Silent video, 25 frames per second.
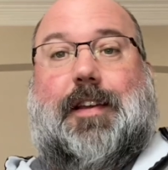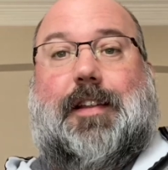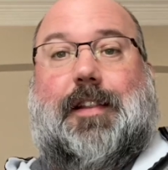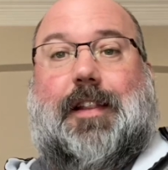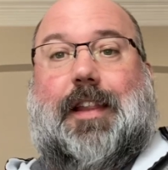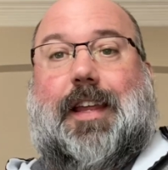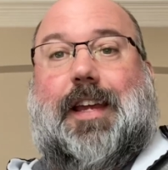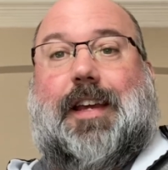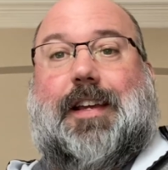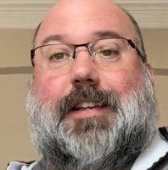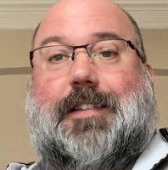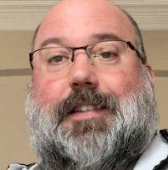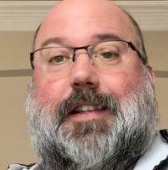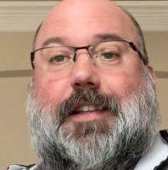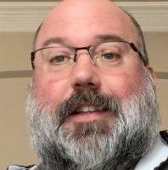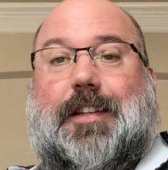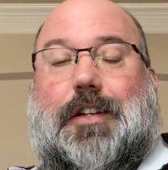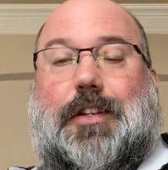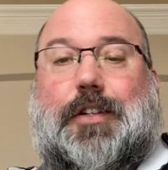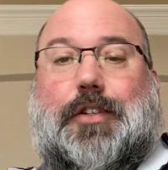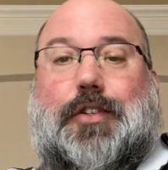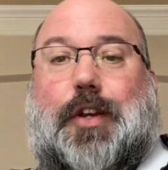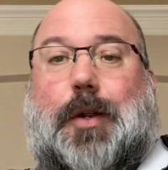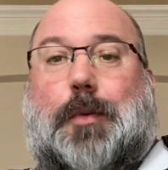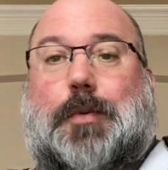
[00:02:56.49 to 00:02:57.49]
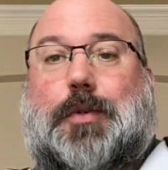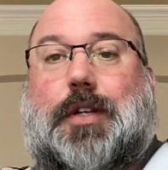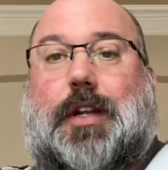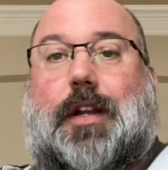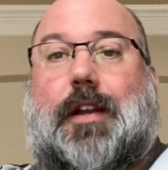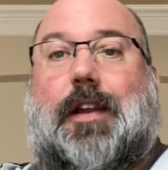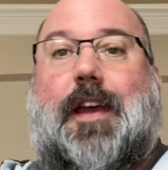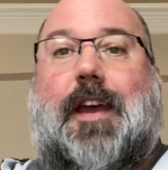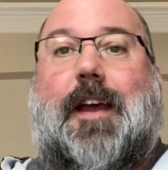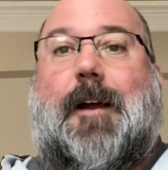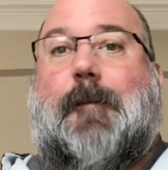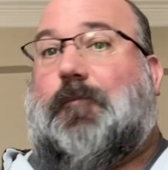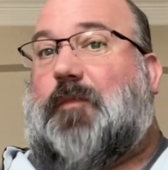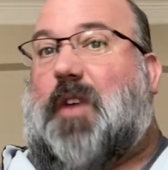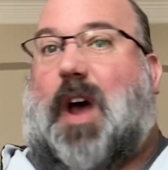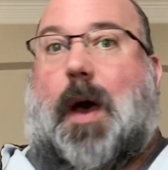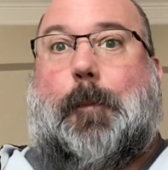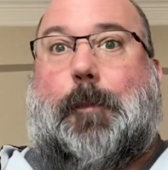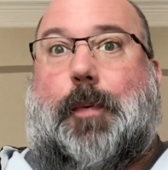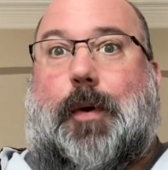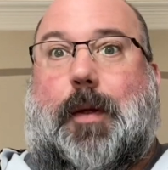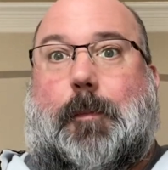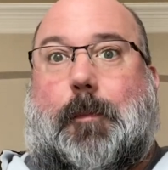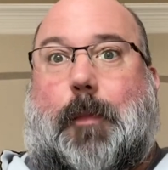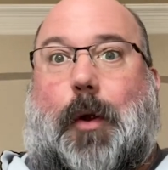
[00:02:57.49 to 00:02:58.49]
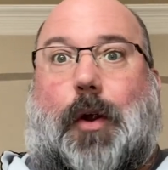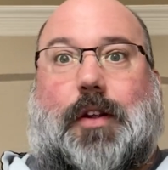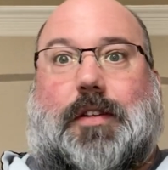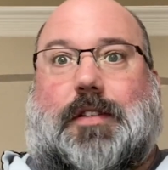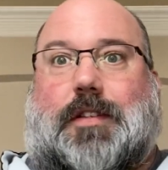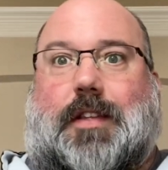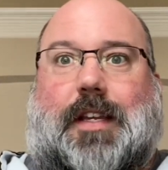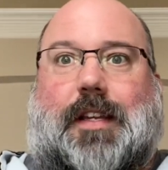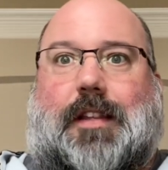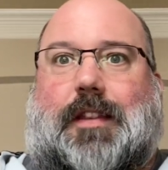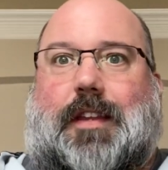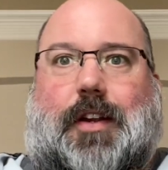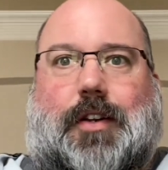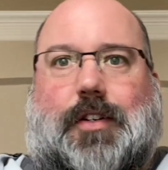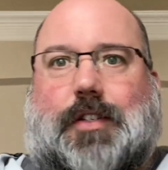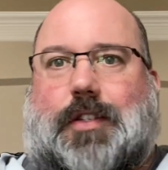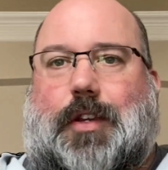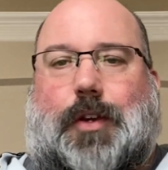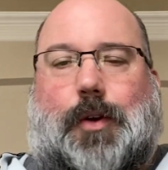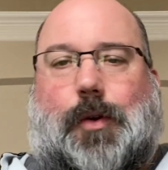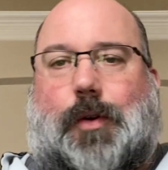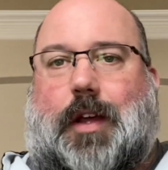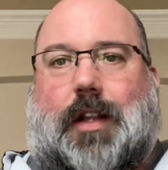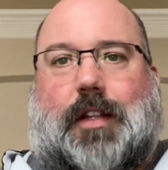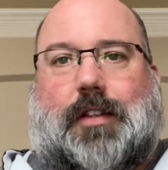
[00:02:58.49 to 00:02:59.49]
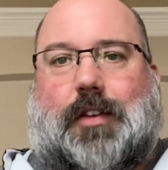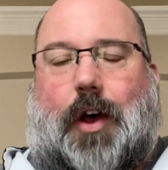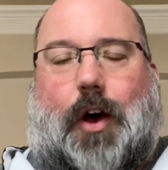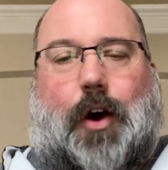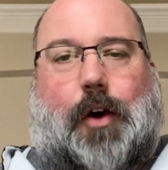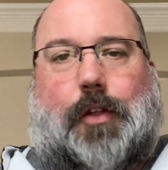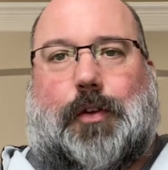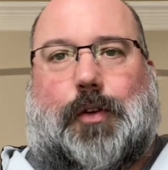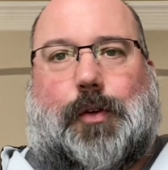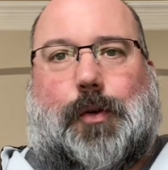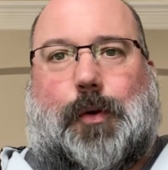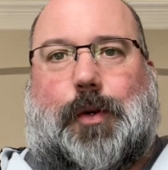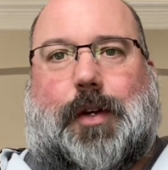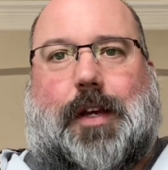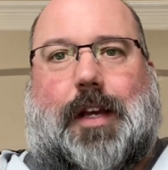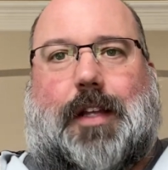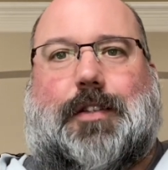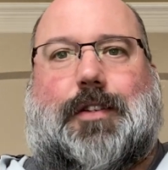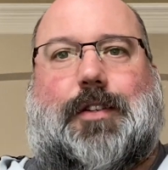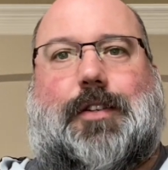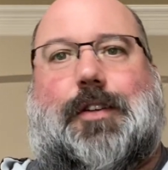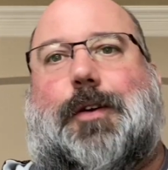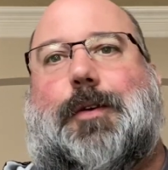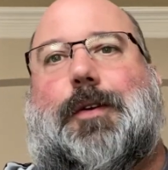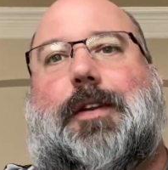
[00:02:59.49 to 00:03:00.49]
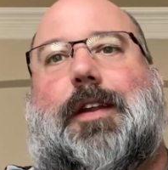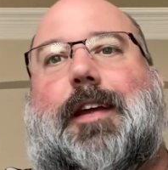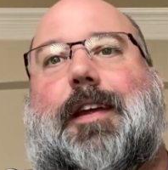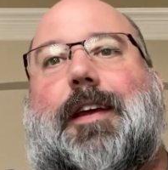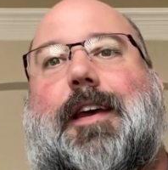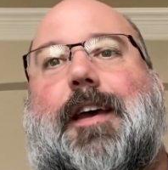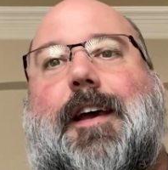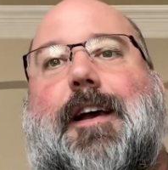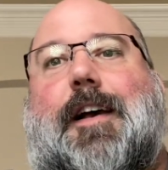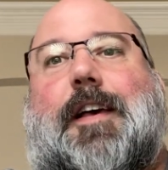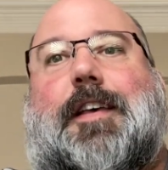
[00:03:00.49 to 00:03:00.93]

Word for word: Link is in the description. I'll put Mark's link there too. It's, all the cool kids are doing it.